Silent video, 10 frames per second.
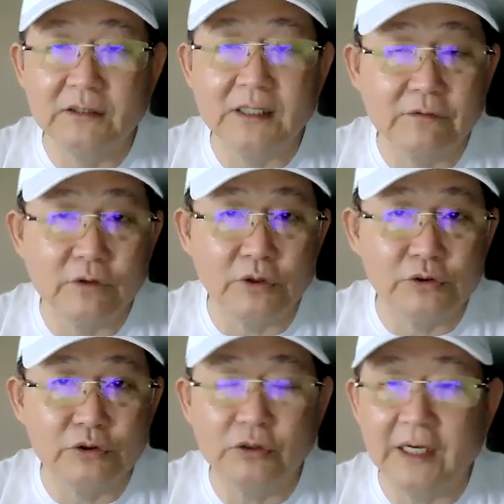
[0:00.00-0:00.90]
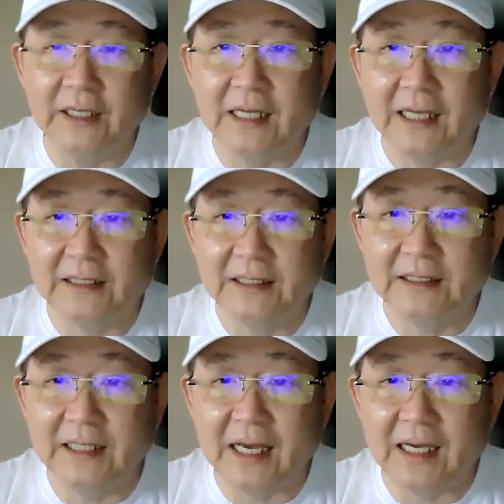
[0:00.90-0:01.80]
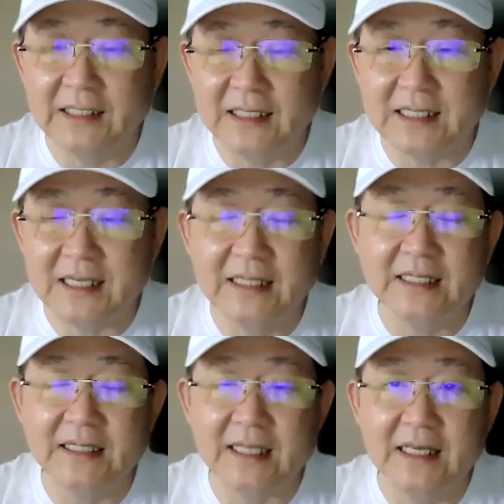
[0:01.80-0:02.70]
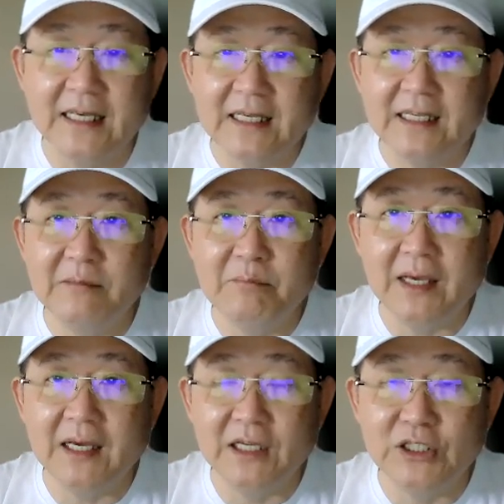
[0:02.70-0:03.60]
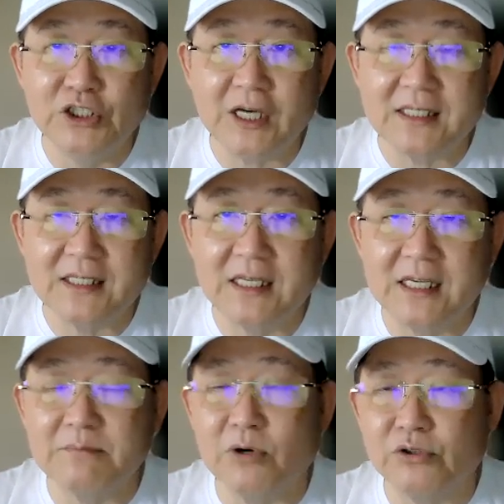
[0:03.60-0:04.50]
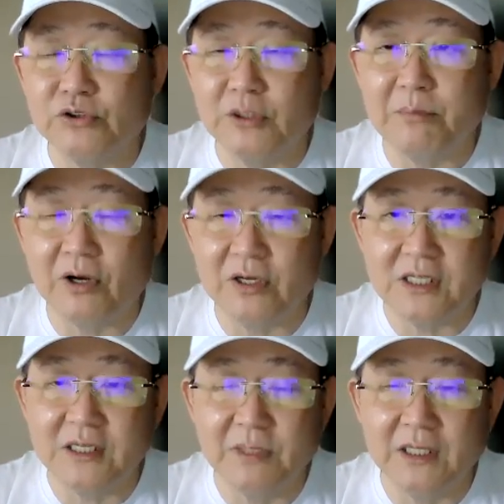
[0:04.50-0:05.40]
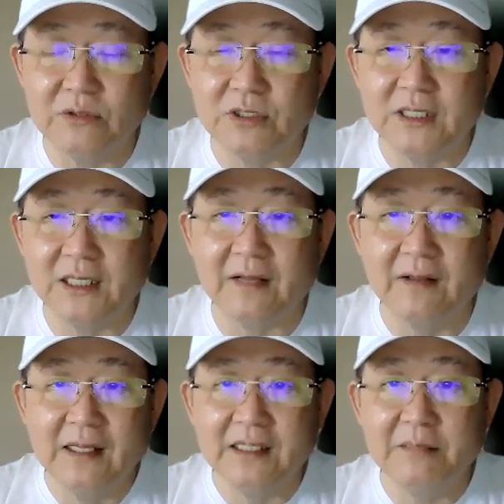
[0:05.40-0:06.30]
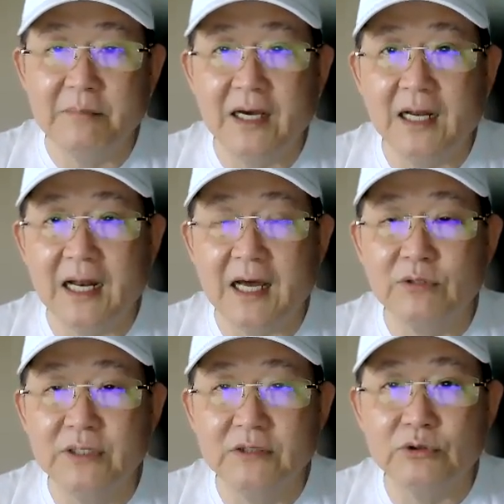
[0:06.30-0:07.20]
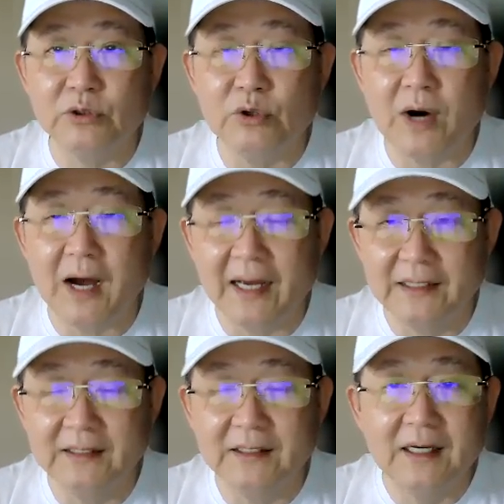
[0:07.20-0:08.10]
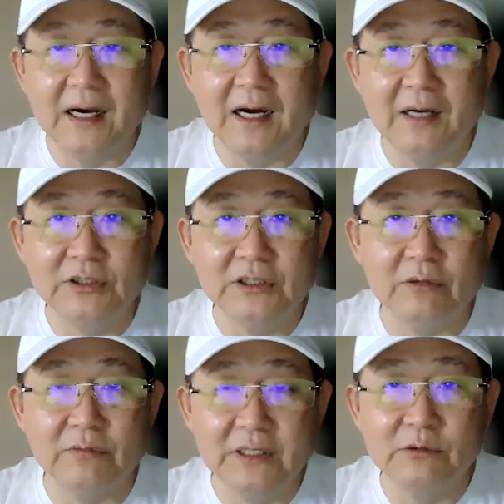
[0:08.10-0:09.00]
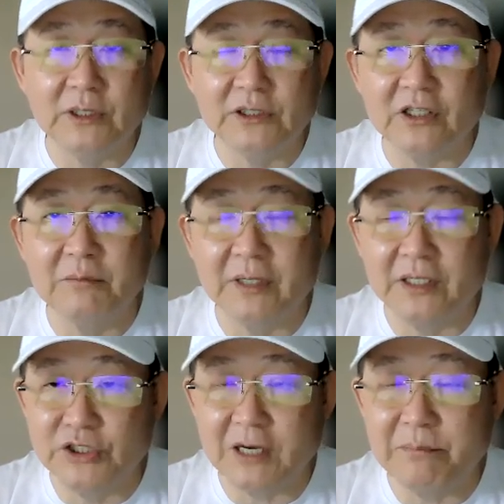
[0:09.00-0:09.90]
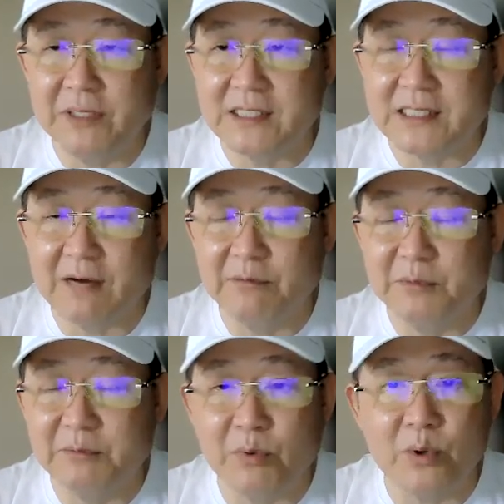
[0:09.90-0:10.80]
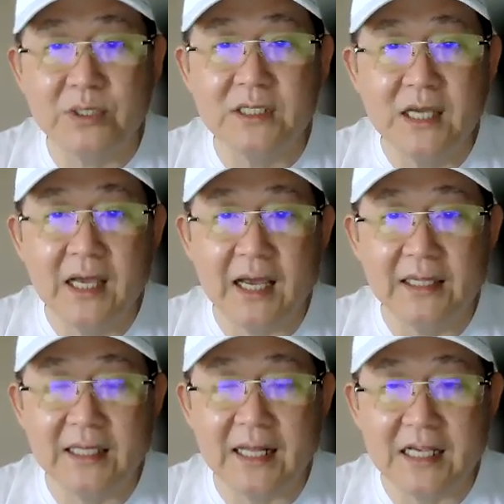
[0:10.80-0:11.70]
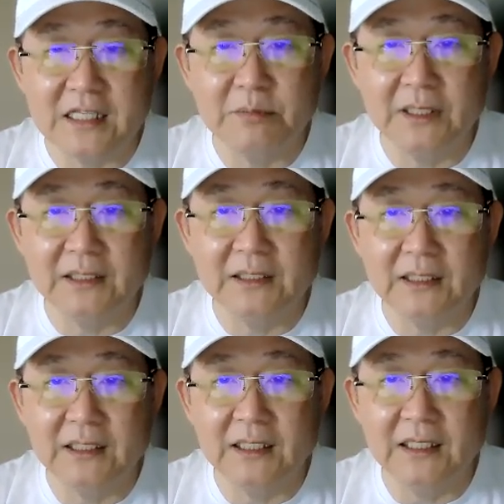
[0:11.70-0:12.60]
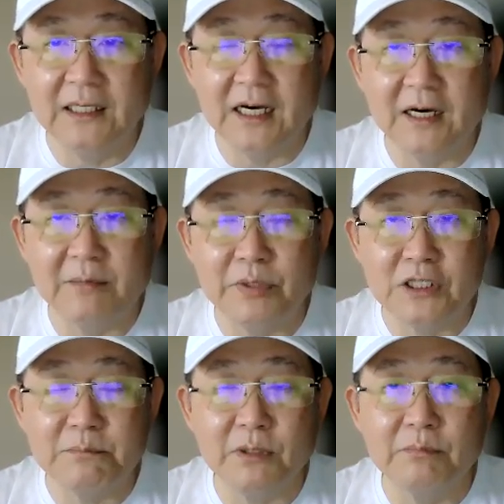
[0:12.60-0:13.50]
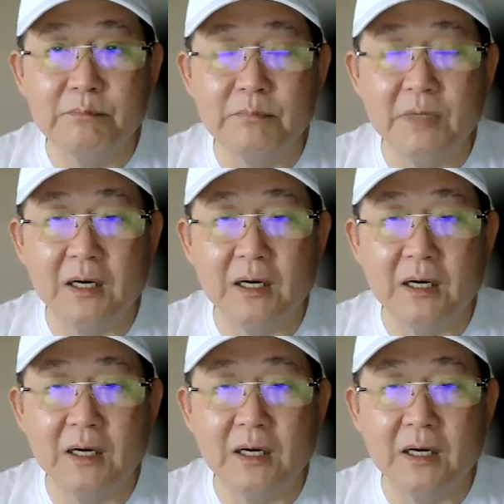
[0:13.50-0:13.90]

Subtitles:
curve control, and I think that he's hinting that he may adjust this monetary policy, meaning to say that he may allow yield to go higher. In terms of yield, we're talking about the Japanese government bonds, and that has been the principal